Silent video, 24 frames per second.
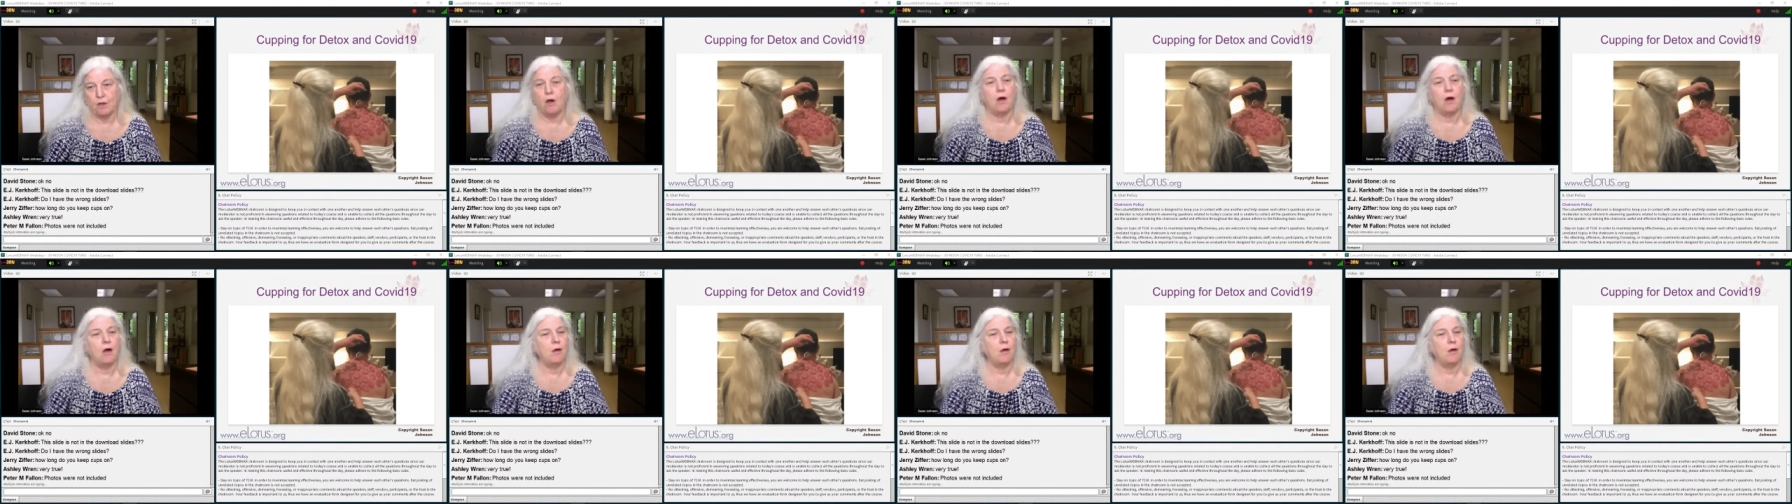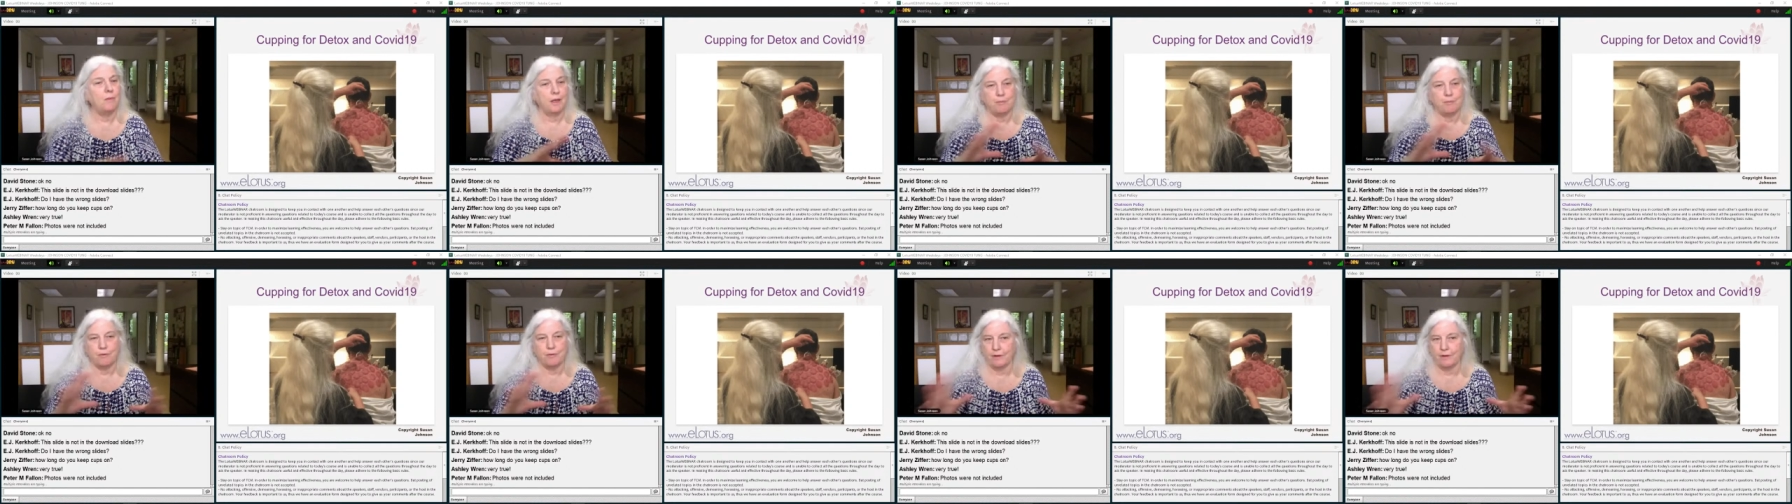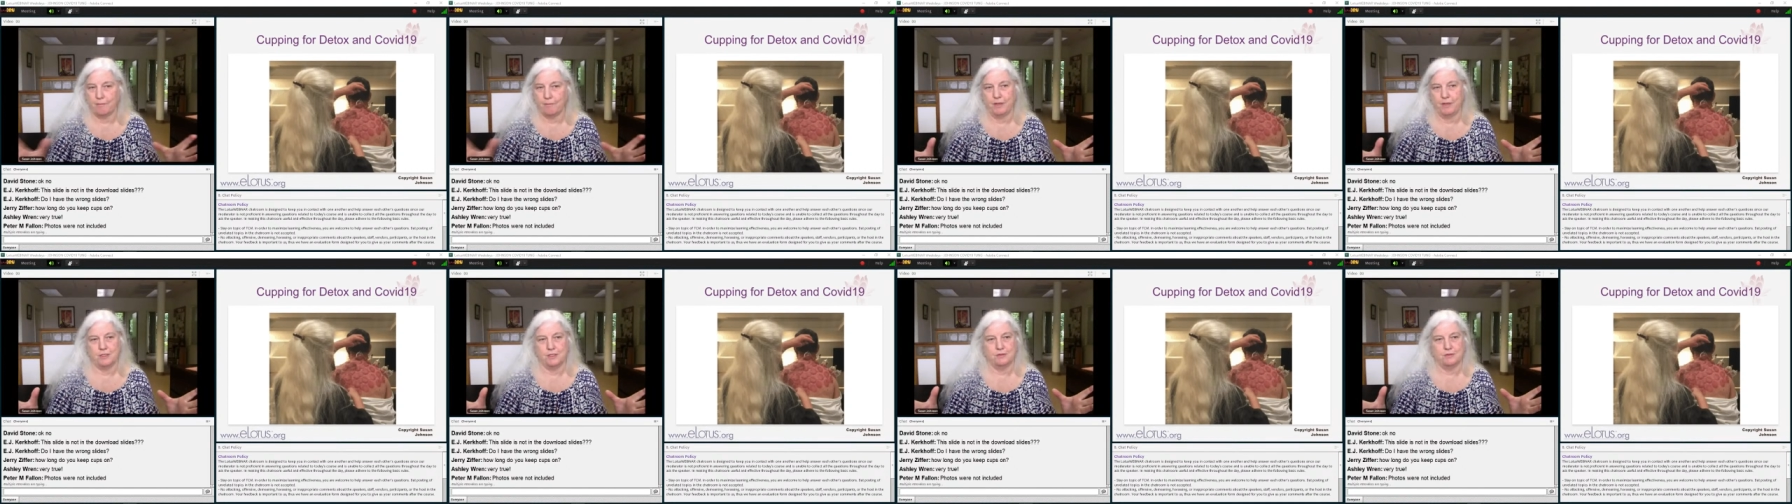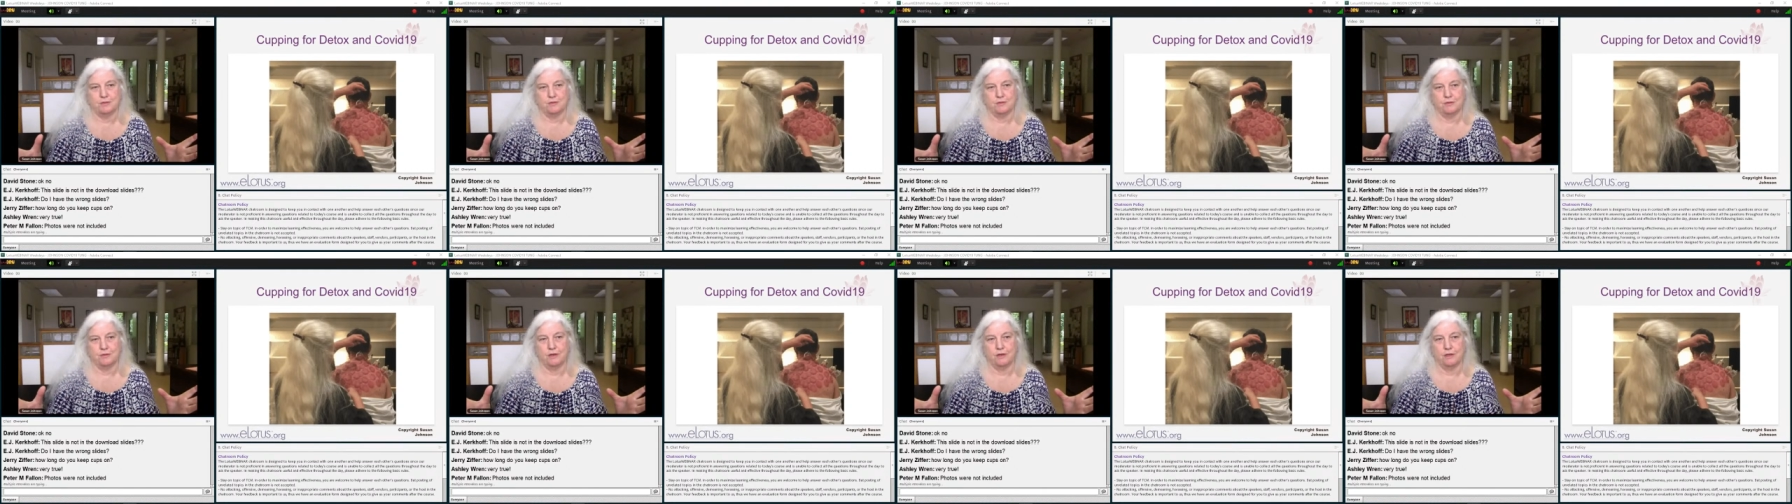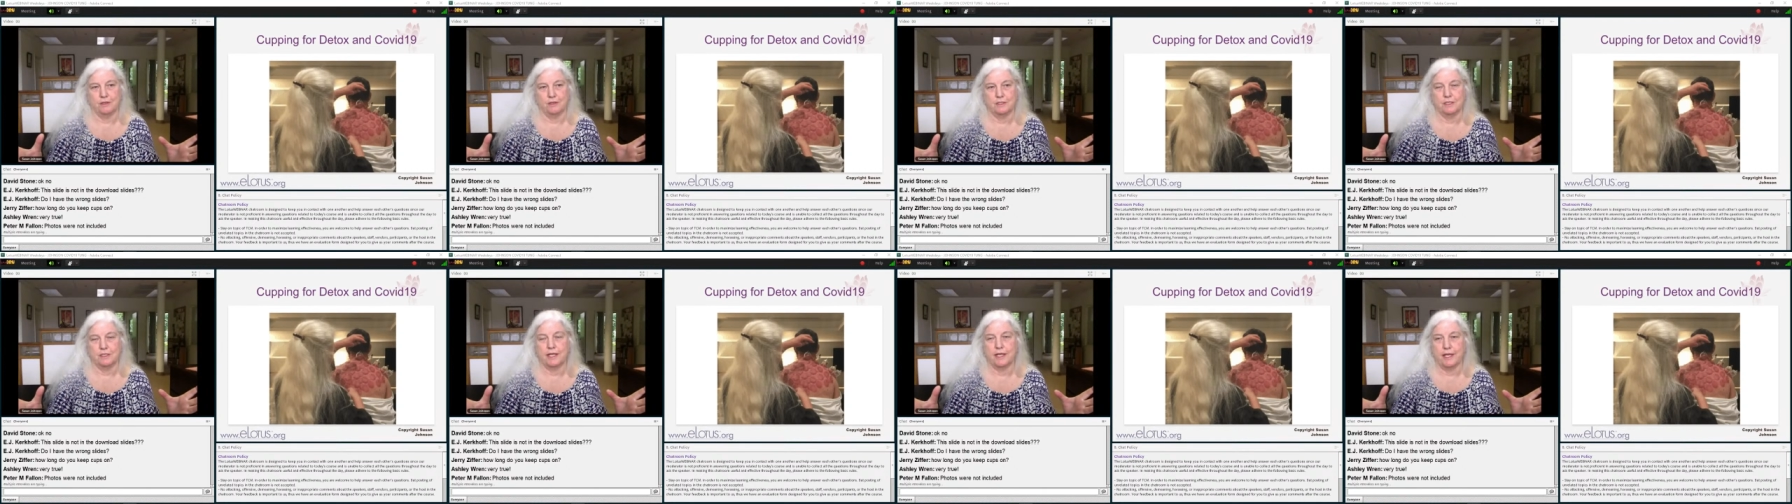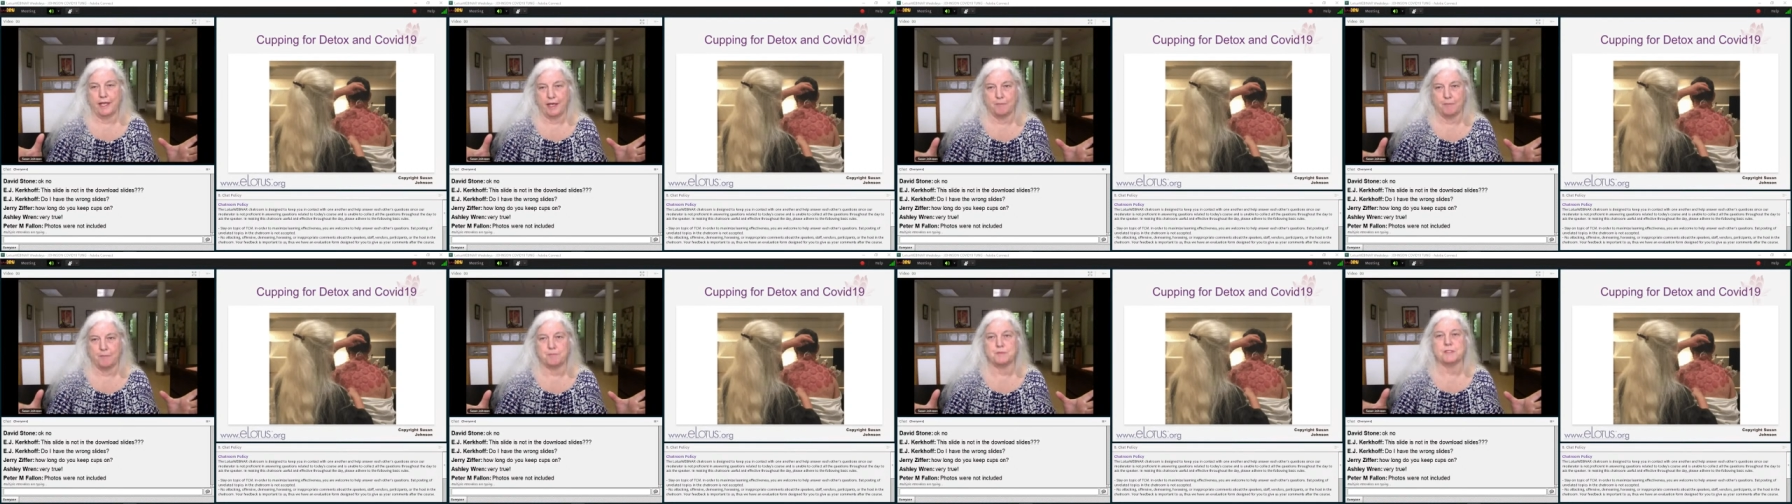All my patients are
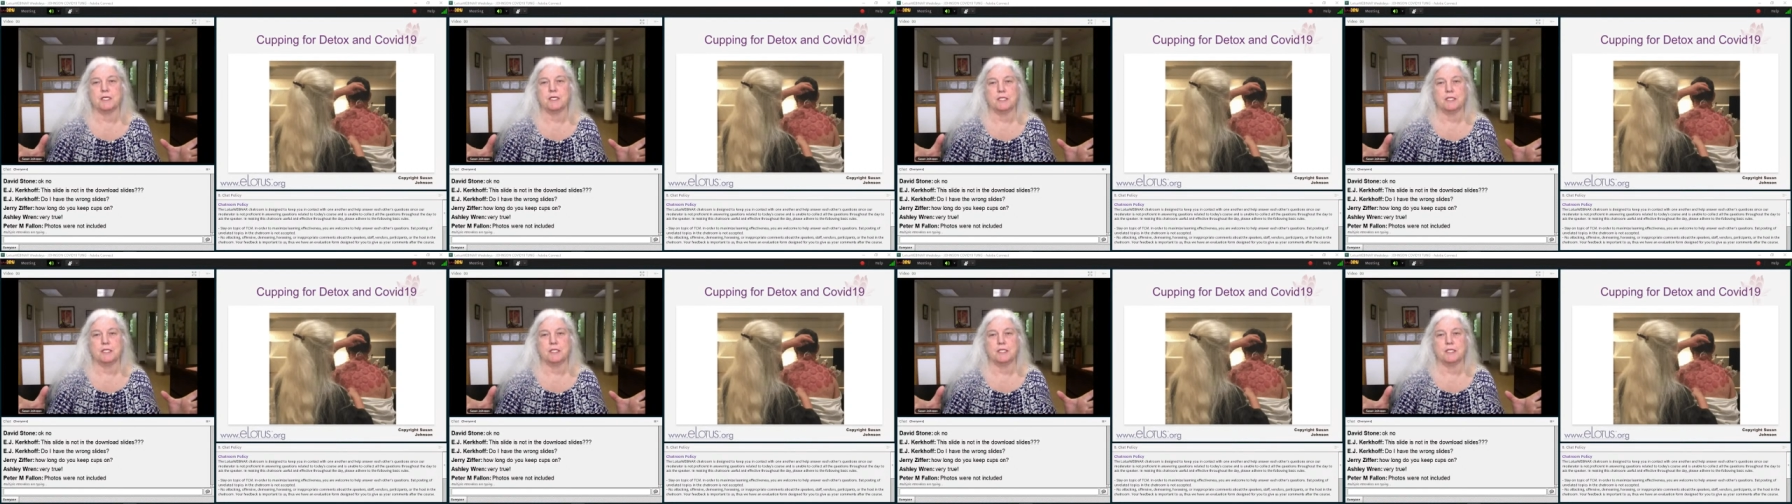kept